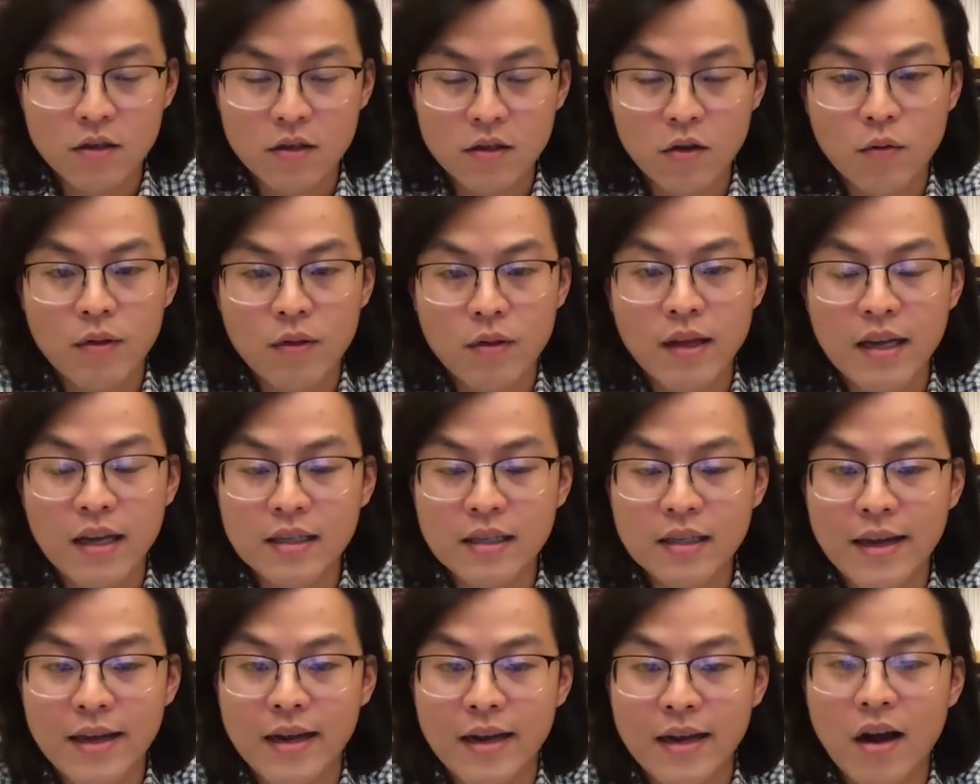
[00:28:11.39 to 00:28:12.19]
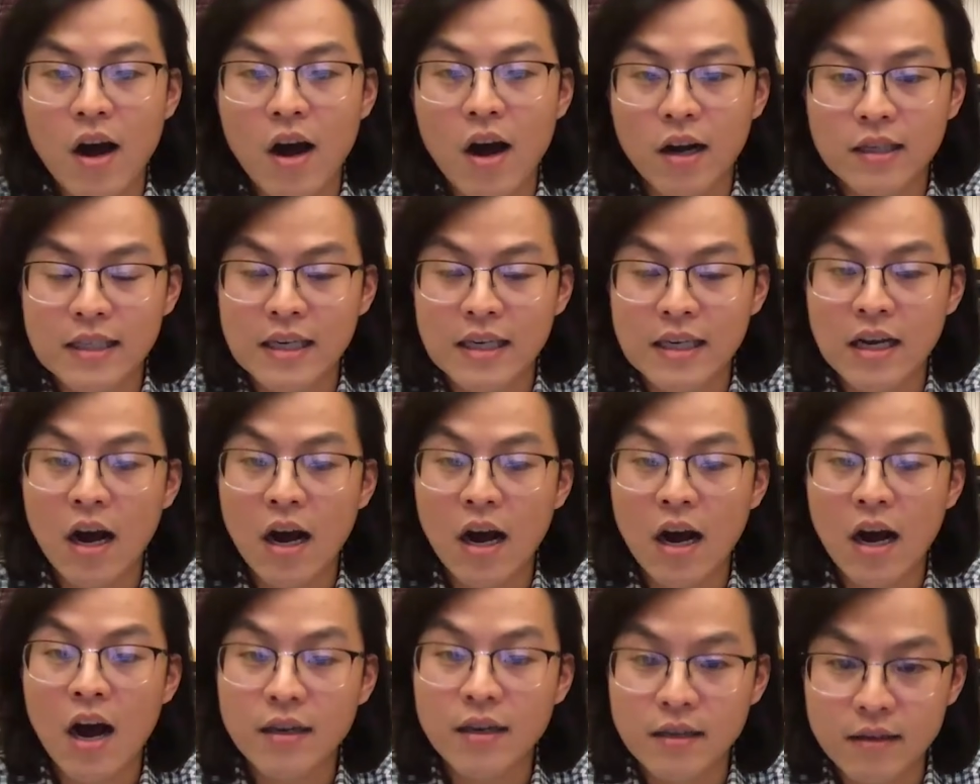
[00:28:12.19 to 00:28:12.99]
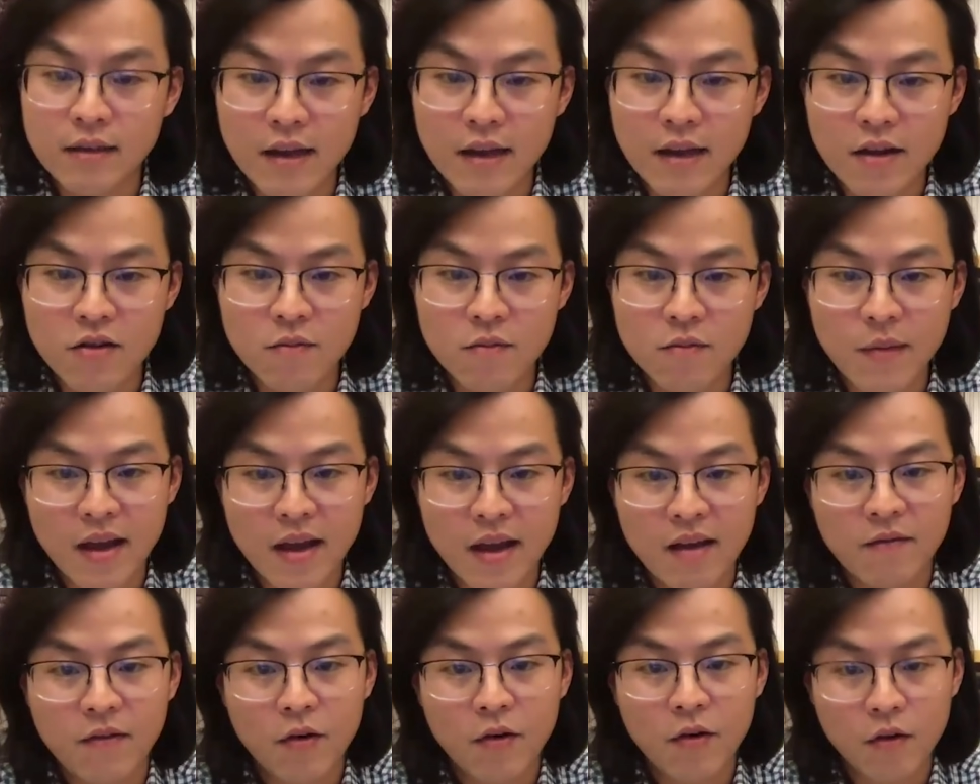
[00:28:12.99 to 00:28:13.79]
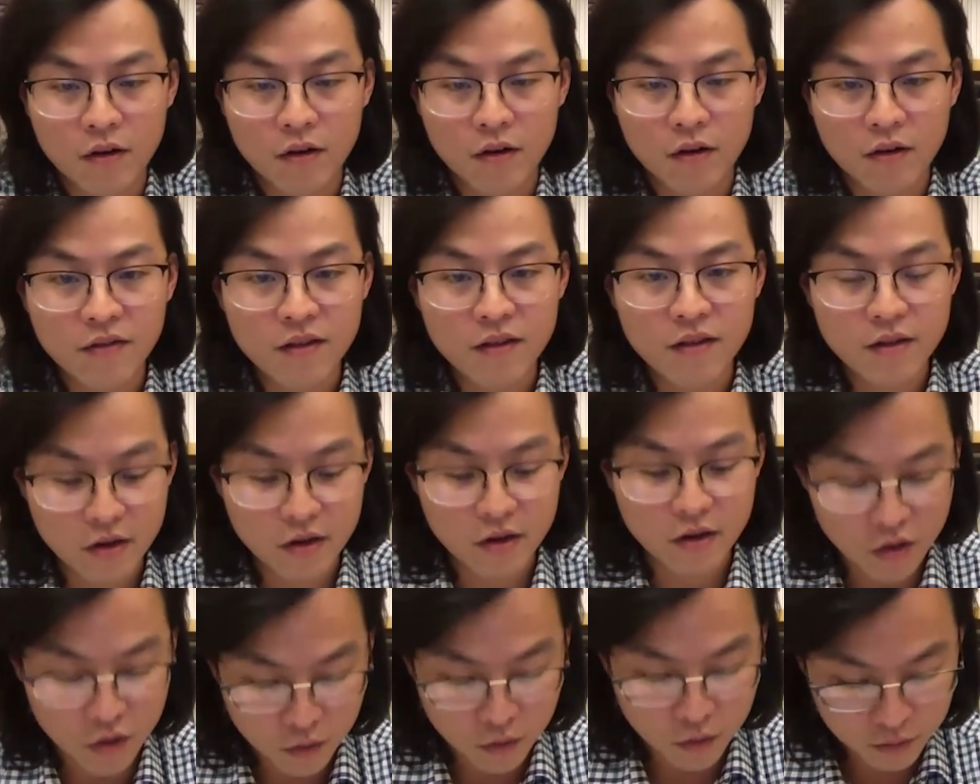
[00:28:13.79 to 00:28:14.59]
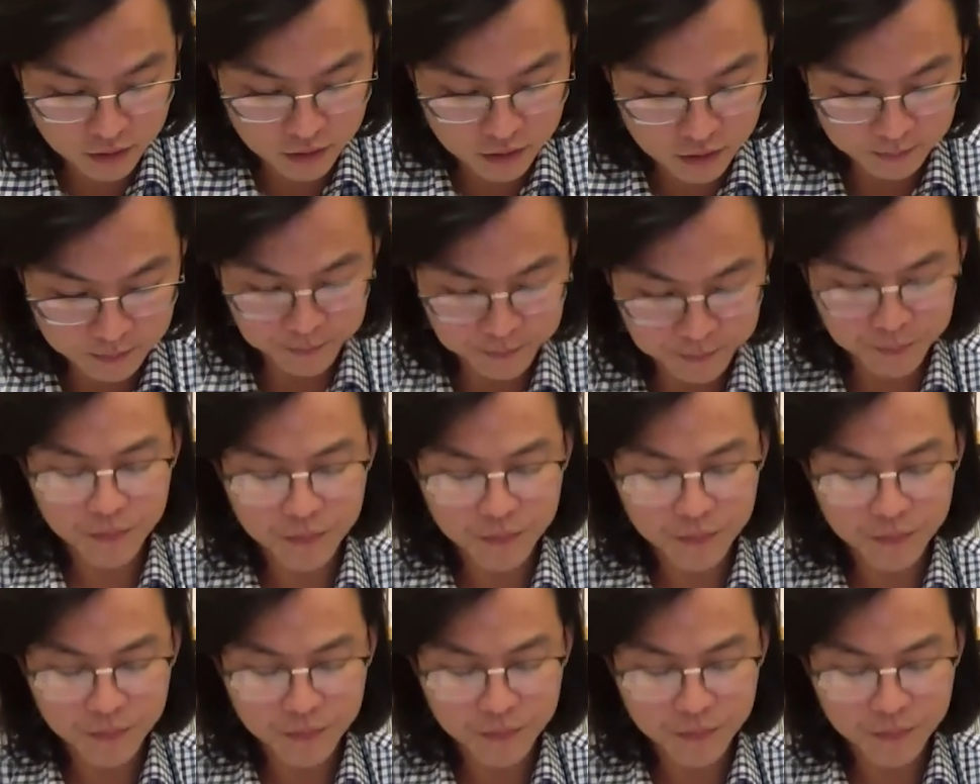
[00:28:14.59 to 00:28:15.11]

So things like Oxycontin that you may have heard of in the news.